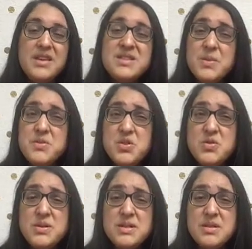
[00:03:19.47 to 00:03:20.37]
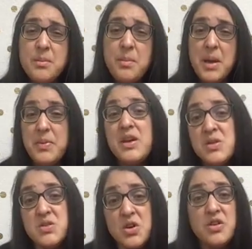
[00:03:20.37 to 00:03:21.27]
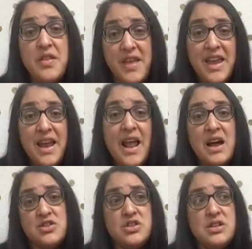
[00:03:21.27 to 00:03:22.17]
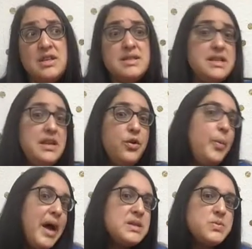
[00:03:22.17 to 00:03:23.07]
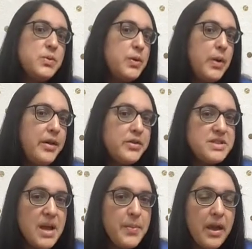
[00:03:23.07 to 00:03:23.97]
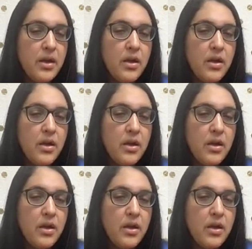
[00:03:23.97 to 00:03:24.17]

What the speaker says: Some students might be concerned that they can't actually see their password while they're typing.